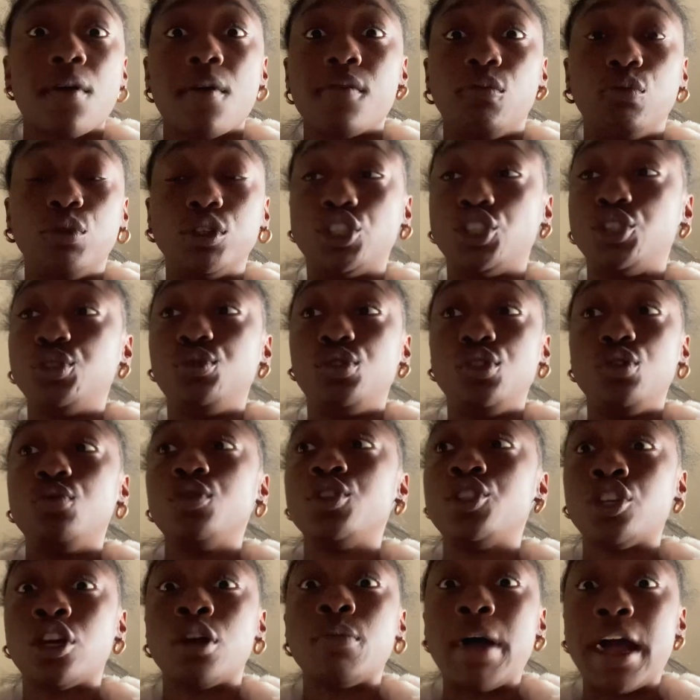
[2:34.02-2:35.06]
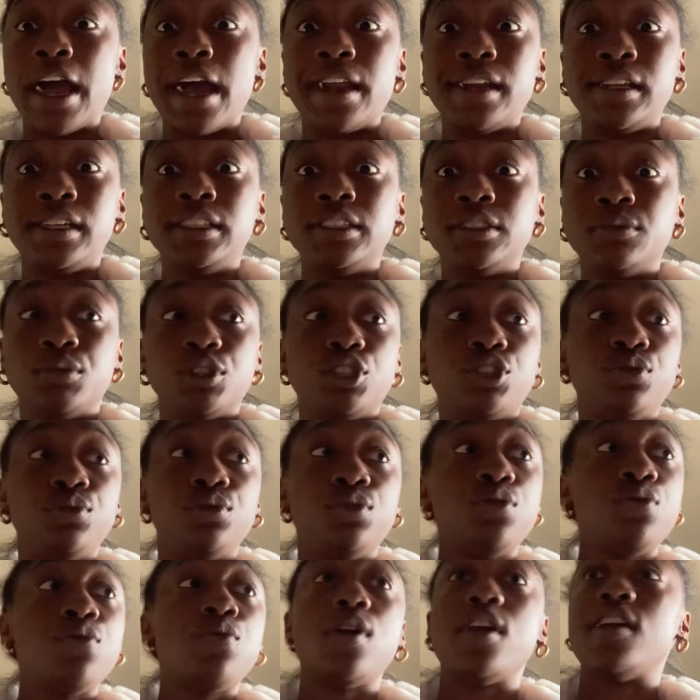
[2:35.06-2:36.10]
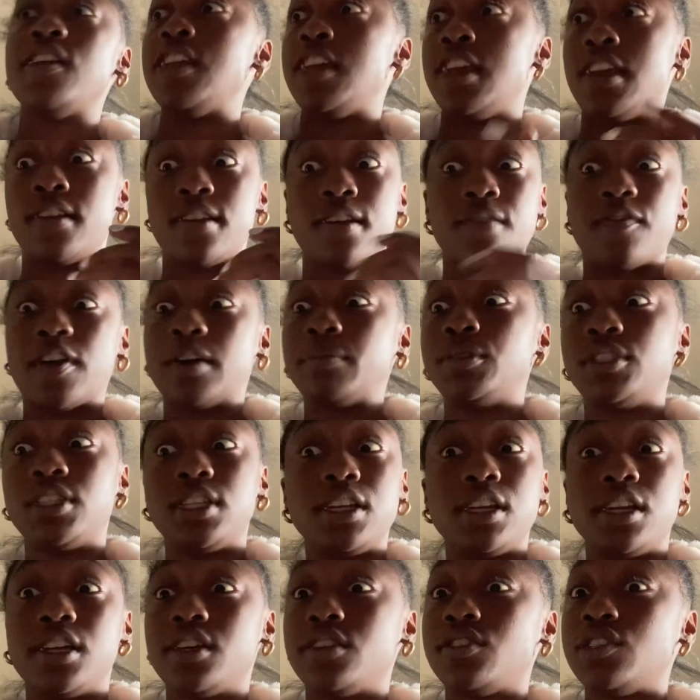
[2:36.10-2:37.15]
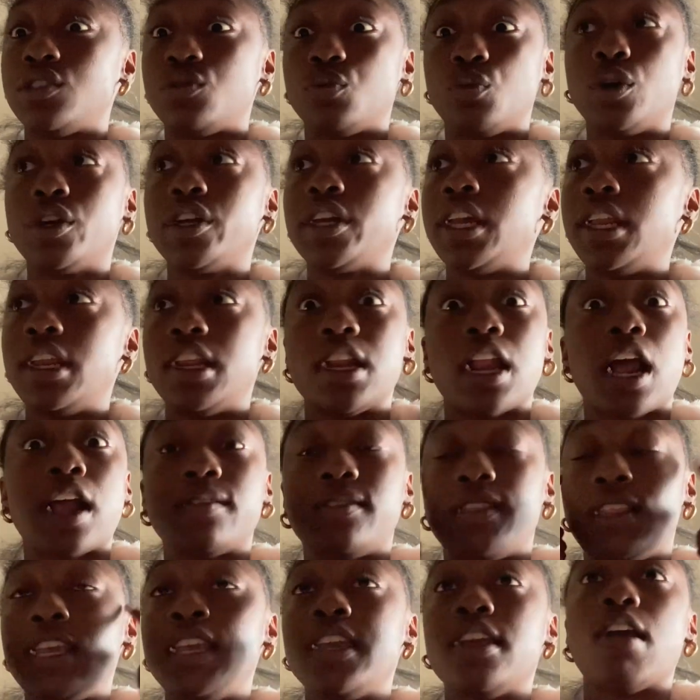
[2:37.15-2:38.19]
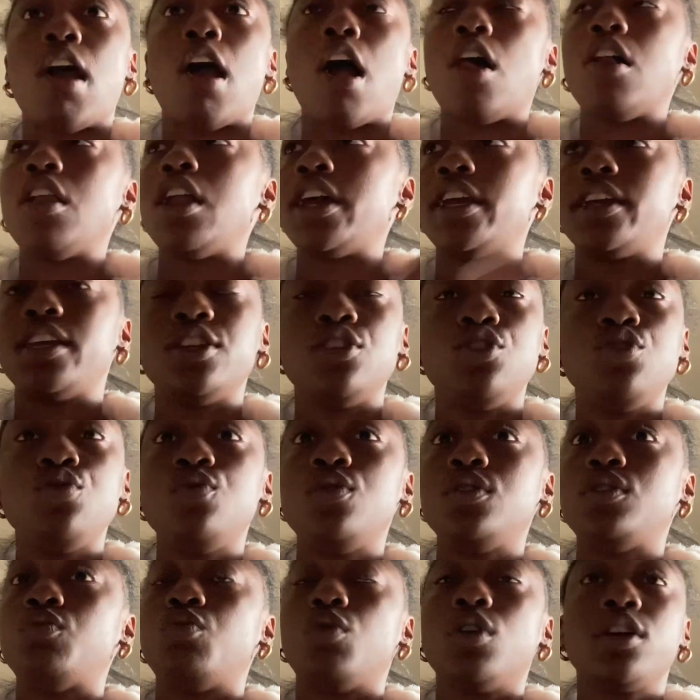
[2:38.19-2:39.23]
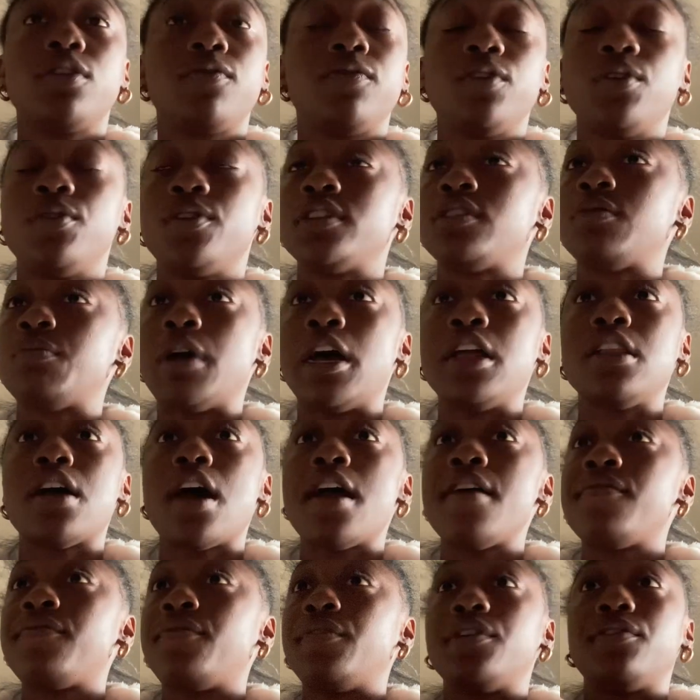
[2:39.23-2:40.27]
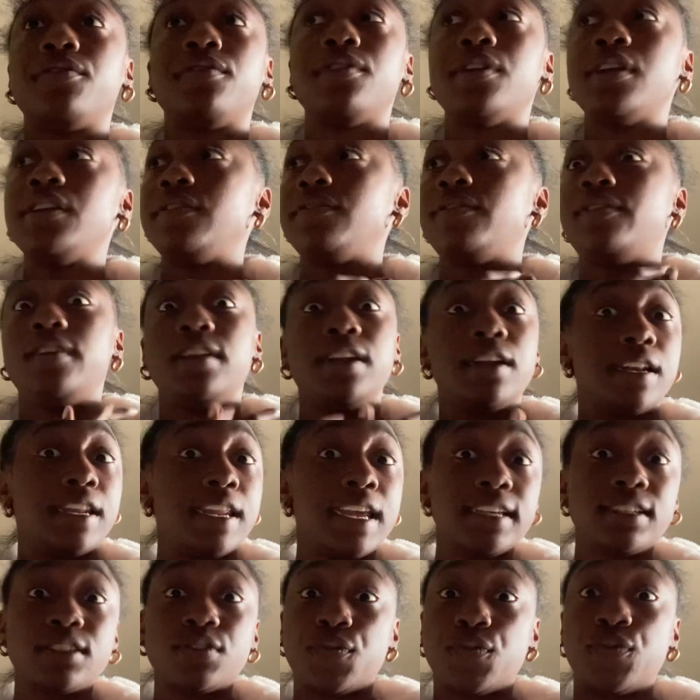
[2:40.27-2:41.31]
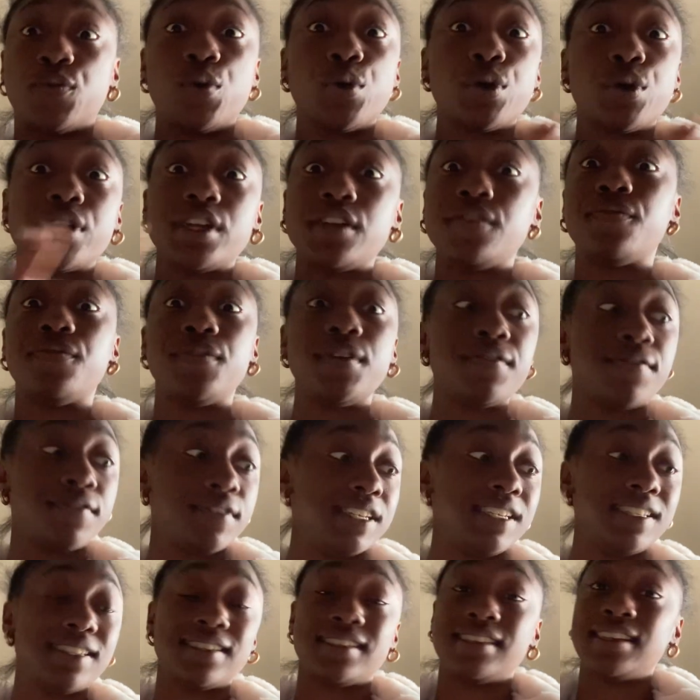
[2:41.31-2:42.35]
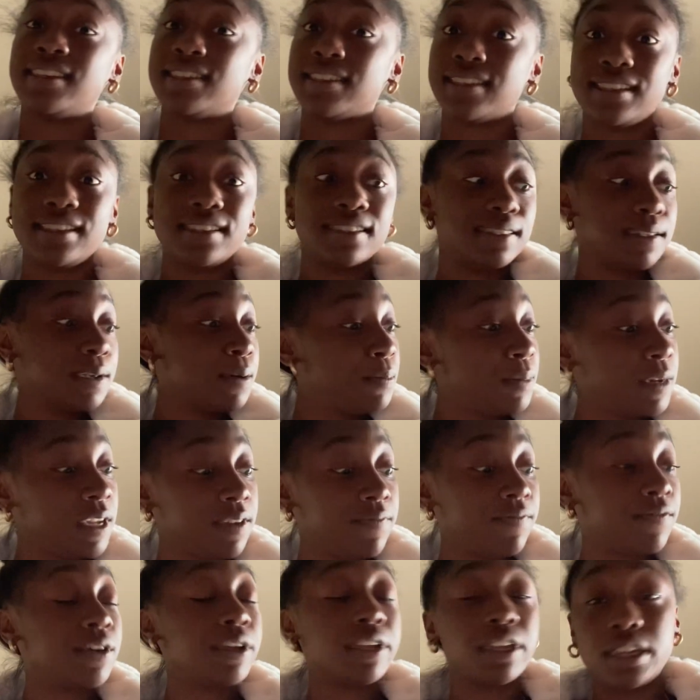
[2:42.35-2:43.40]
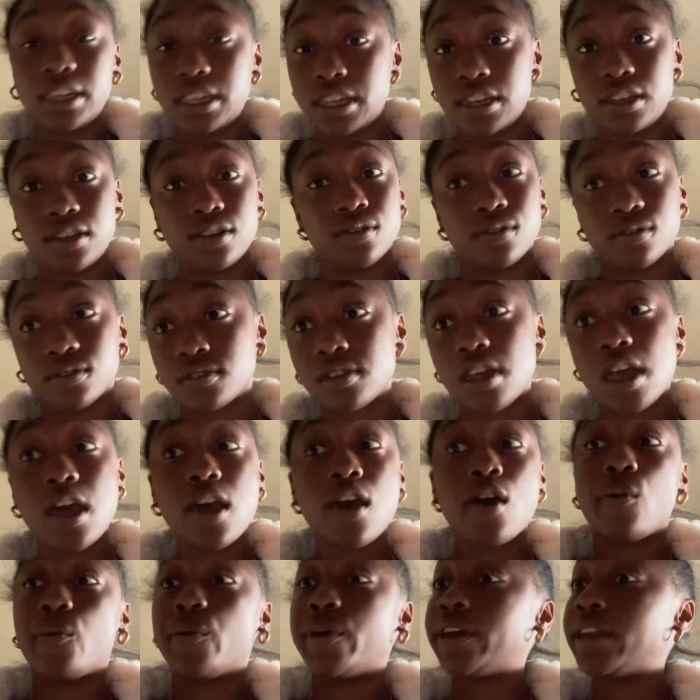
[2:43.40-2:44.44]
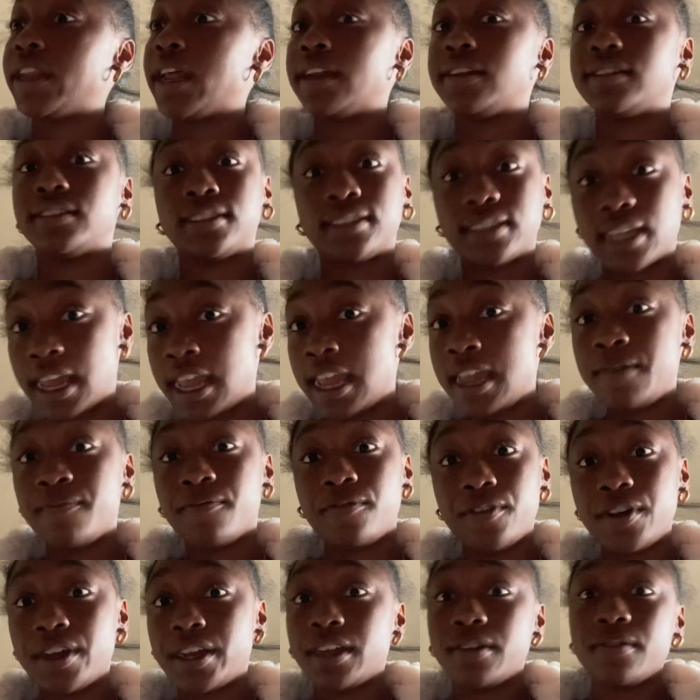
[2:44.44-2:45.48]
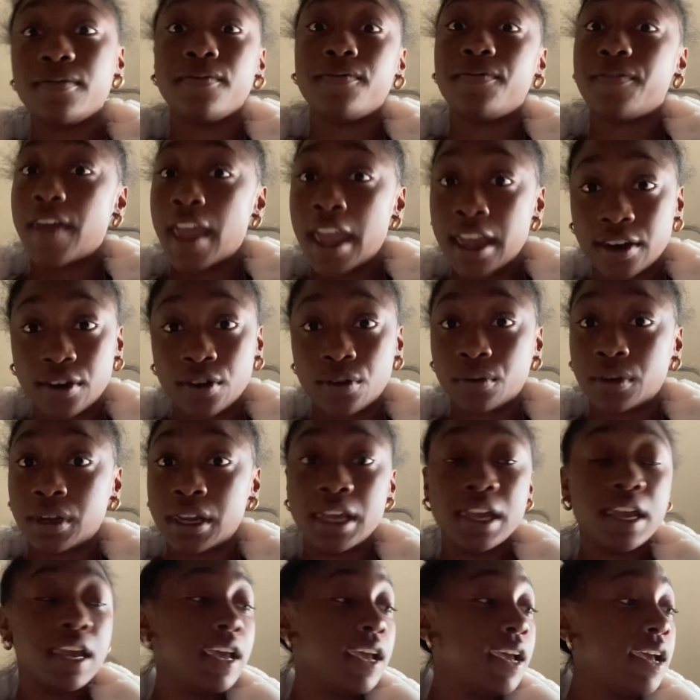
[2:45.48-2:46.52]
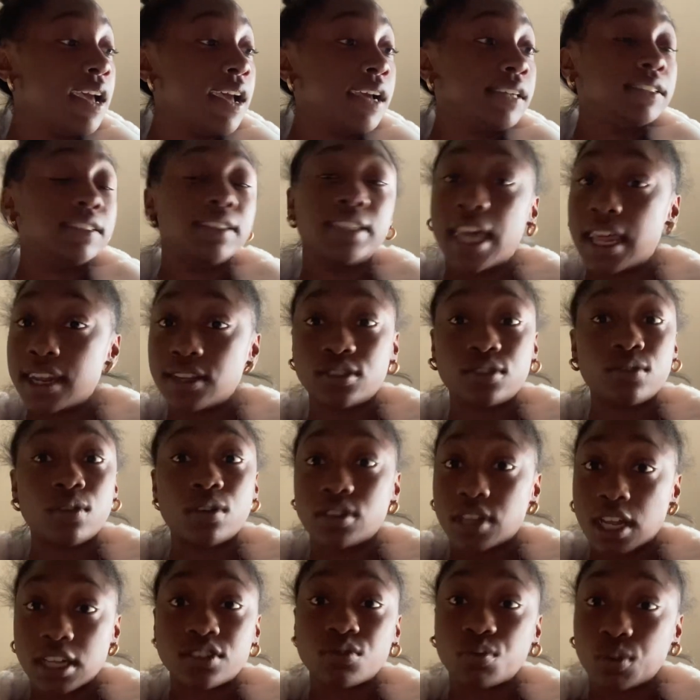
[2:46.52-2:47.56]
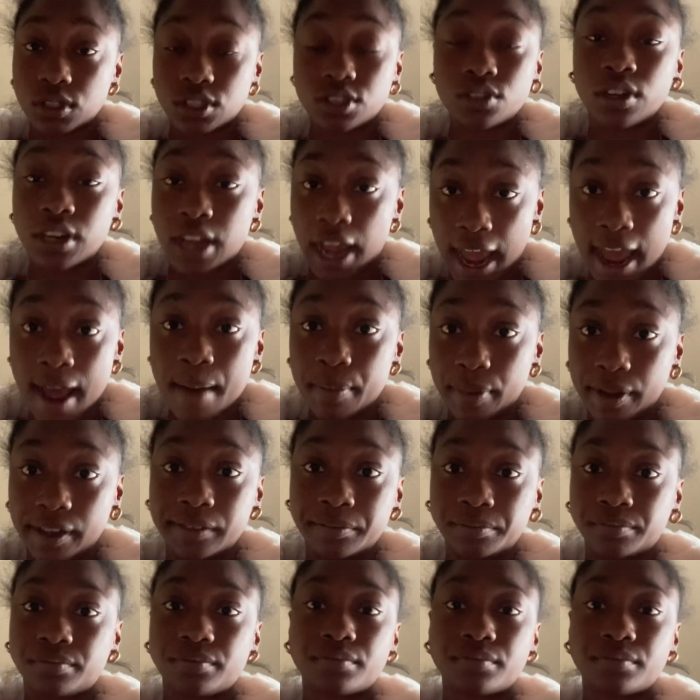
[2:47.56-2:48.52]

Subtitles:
What you do with your body and what you do. And if I'm sitting here just working and I think all I can do is work for the rest of my life for the next 40, 50, 60, 70 fucking years, working at the same fucking factory, that's what's going to happen.